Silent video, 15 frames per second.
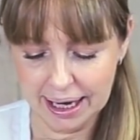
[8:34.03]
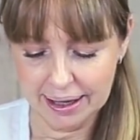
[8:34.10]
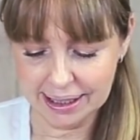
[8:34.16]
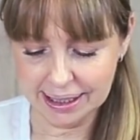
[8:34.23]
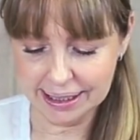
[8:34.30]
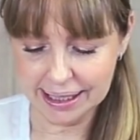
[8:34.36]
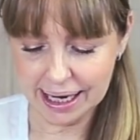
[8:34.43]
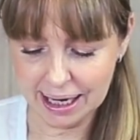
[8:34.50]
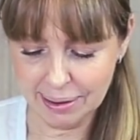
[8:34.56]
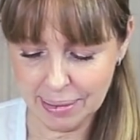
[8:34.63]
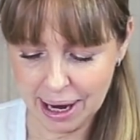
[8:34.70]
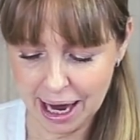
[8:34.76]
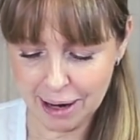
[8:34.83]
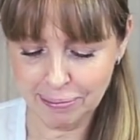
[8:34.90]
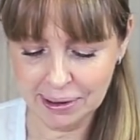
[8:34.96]
The same
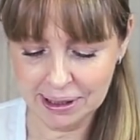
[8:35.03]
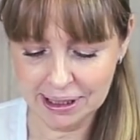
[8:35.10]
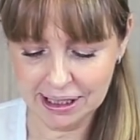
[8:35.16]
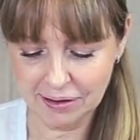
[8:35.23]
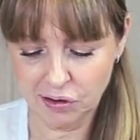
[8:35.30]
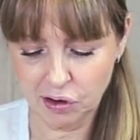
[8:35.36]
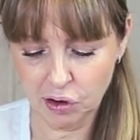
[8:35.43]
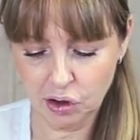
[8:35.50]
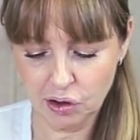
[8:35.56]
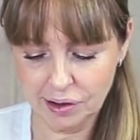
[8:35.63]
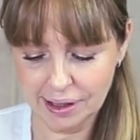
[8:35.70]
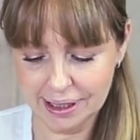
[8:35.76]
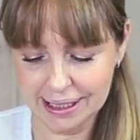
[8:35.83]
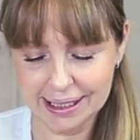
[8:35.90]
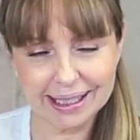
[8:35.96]
happens if you're
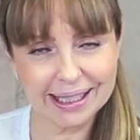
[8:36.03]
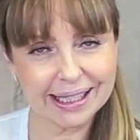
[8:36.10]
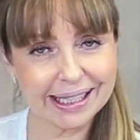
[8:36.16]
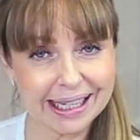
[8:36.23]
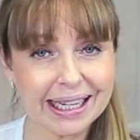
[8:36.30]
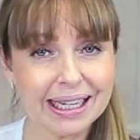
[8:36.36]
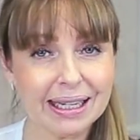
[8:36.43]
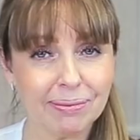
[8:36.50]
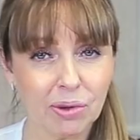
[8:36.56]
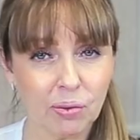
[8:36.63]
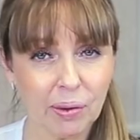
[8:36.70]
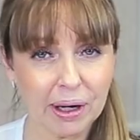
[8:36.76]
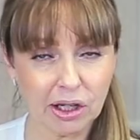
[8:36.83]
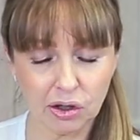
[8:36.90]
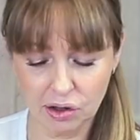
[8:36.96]
using steam
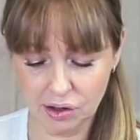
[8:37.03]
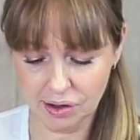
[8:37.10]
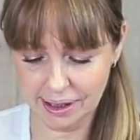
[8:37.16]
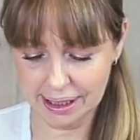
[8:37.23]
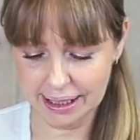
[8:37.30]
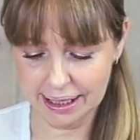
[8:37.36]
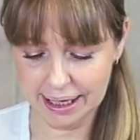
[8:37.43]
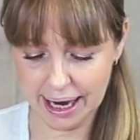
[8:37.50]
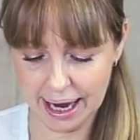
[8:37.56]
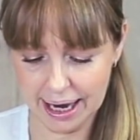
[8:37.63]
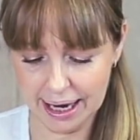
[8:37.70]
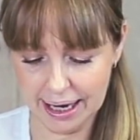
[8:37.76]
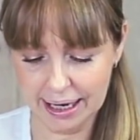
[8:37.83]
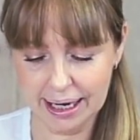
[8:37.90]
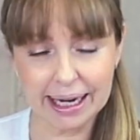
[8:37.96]
when you're using
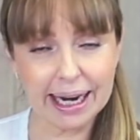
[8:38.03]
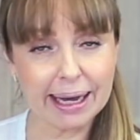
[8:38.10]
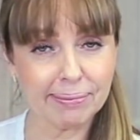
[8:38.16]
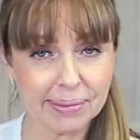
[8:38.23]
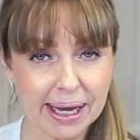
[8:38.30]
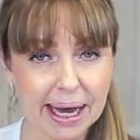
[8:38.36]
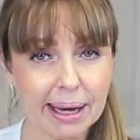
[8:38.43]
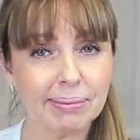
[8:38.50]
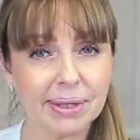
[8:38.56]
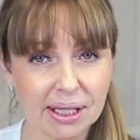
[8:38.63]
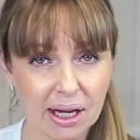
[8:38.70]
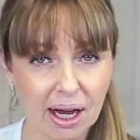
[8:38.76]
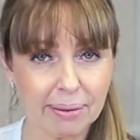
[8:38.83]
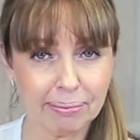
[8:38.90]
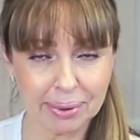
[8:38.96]
an
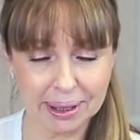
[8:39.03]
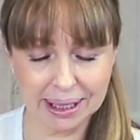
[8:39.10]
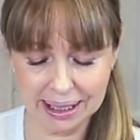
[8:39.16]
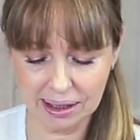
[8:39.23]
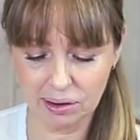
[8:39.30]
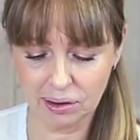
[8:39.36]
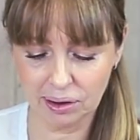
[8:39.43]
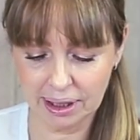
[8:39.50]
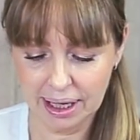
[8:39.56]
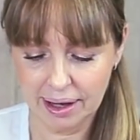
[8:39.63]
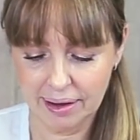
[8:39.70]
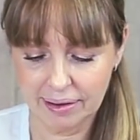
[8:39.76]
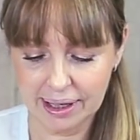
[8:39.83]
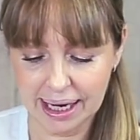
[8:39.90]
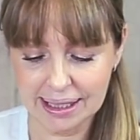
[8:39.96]
enzyme peel
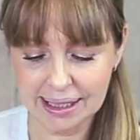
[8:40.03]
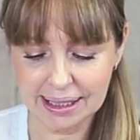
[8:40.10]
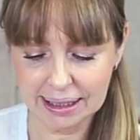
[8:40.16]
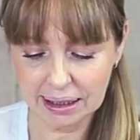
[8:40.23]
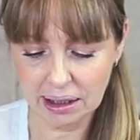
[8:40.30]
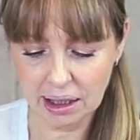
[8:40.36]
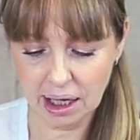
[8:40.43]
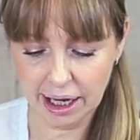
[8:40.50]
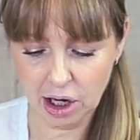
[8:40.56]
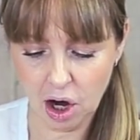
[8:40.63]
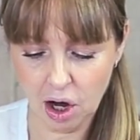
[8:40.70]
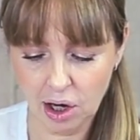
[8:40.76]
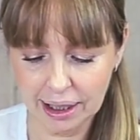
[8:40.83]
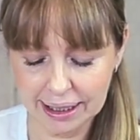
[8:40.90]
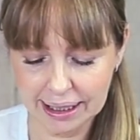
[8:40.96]
that has a little
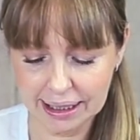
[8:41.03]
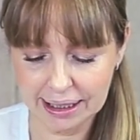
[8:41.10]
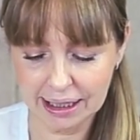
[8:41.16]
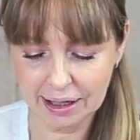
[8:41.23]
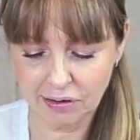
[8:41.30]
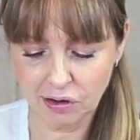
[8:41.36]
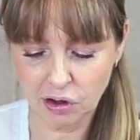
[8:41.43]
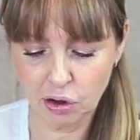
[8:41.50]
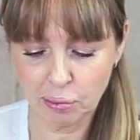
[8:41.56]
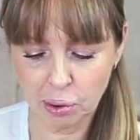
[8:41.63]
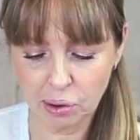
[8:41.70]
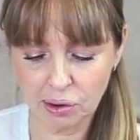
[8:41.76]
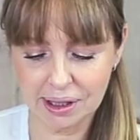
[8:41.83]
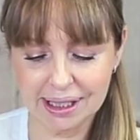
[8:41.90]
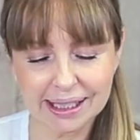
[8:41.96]
glycolic in it. If you
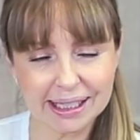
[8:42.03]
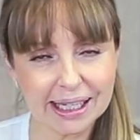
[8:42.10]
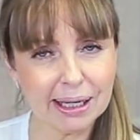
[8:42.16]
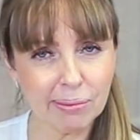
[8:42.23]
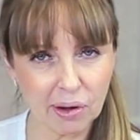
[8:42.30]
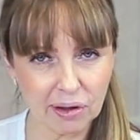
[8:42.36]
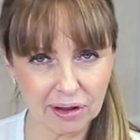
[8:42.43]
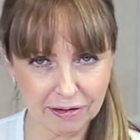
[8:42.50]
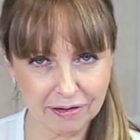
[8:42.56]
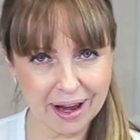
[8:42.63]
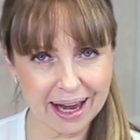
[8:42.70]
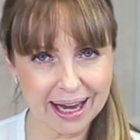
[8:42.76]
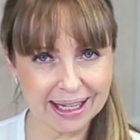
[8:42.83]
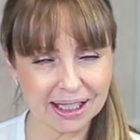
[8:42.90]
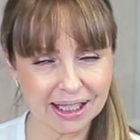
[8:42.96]
put steam on the
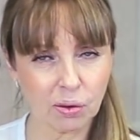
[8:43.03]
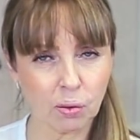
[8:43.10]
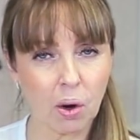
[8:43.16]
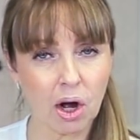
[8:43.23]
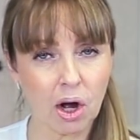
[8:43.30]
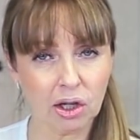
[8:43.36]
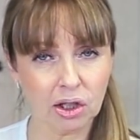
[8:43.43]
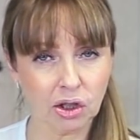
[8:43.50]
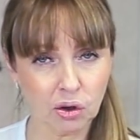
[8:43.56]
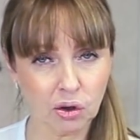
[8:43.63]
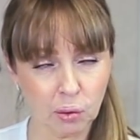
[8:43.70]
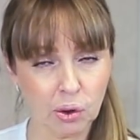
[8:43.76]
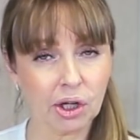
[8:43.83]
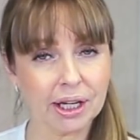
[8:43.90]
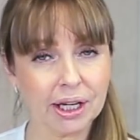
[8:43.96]
face while you're
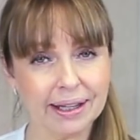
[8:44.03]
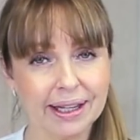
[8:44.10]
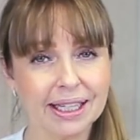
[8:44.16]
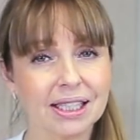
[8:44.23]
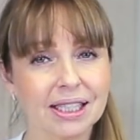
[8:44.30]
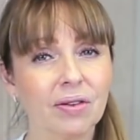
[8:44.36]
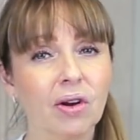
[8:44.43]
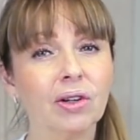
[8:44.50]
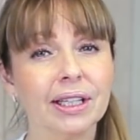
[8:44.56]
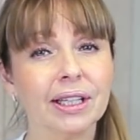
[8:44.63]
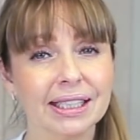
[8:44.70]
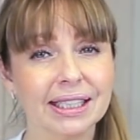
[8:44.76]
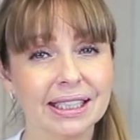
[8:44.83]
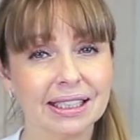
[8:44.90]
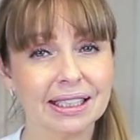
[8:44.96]
working the
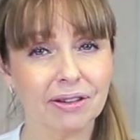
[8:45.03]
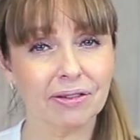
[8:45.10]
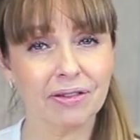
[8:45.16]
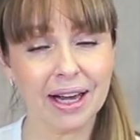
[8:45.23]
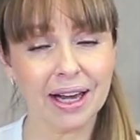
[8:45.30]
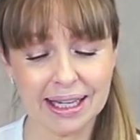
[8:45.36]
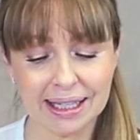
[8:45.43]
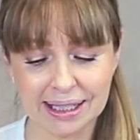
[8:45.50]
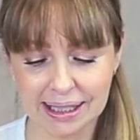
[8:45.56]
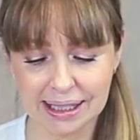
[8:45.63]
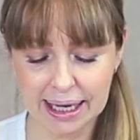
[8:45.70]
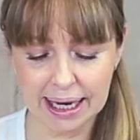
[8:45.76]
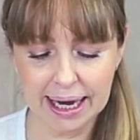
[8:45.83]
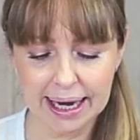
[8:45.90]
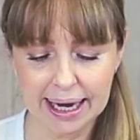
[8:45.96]
exfoliant into the face,
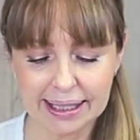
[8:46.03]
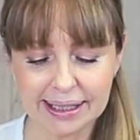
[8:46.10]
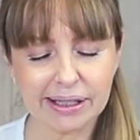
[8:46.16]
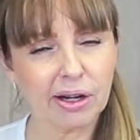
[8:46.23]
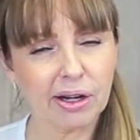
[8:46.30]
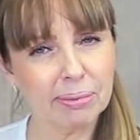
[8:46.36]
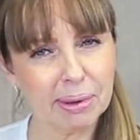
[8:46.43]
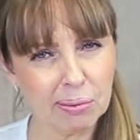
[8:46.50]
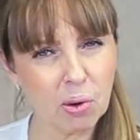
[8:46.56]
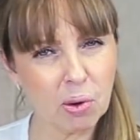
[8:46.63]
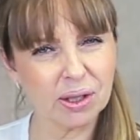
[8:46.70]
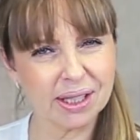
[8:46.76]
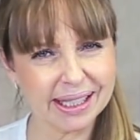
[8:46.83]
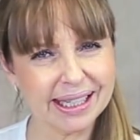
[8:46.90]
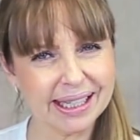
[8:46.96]
it's going to be
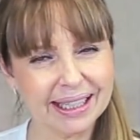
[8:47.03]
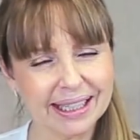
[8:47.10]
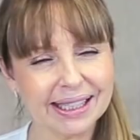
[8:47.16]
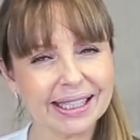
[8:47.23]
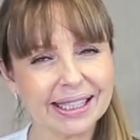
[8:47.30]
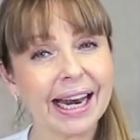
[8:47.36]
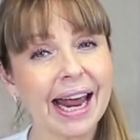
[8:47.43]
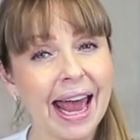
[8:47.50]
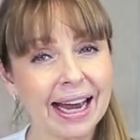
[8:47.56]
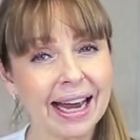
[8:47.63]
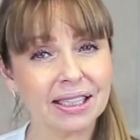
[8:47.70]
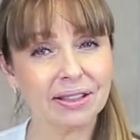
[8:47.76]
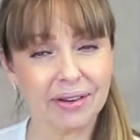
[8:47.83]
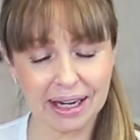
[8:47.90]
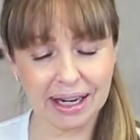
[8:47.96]
more stingy, it's going to
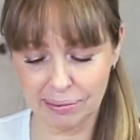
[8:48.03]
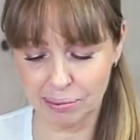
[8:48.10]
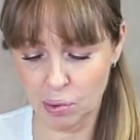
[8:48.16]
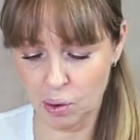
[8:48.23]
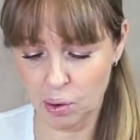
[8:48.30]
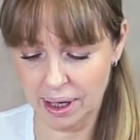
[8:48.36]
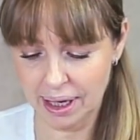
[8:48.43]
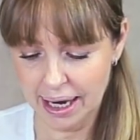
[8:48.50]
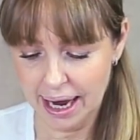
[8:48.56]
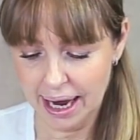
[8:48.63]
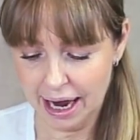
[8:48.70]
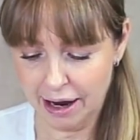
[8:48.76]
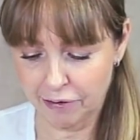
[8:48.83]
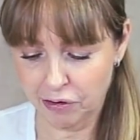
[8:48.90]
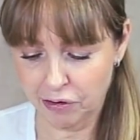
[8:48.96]
activate it more.
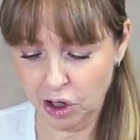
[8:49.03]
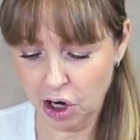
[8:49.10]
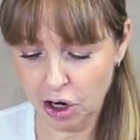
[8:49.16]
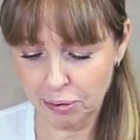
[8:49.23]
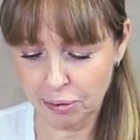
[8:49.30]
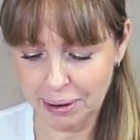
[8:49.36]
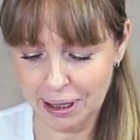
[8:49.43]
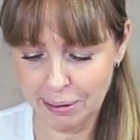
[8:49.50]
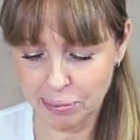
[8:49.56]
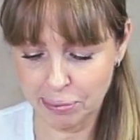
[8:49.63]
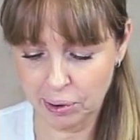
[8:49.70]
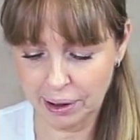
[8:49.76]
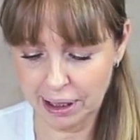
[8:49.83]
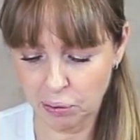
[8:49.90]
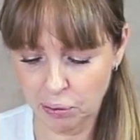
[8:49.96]
And for a lot of
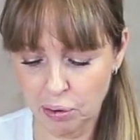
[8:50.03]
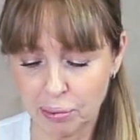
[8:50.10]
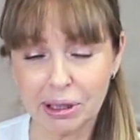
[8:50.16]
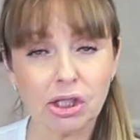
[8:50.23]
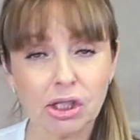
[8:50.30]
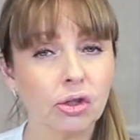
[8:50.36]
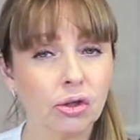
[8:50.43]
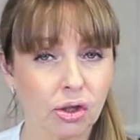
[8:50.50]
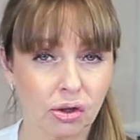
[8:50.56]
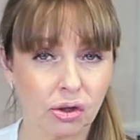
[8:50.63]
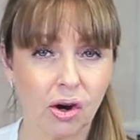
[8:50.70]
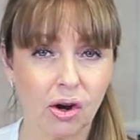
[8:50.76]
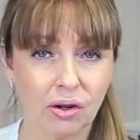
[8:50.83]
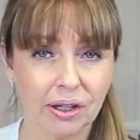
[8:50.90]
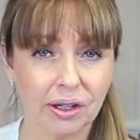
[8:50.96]
people, it will be too
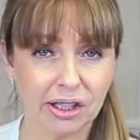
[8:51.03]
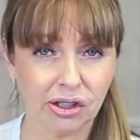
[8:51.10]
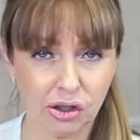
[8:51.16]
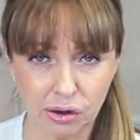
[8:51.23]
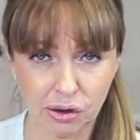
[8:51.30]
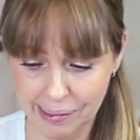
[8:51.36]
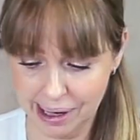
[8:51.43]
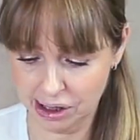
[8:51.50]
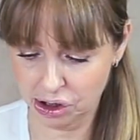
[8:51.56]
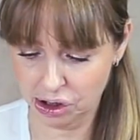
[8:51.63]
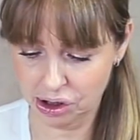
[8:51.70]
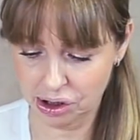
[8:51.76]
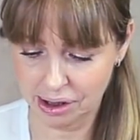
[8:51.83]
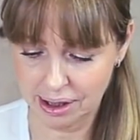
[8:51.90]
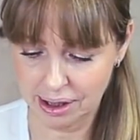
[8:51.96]
strong and too
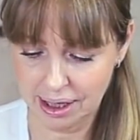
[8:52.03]
much.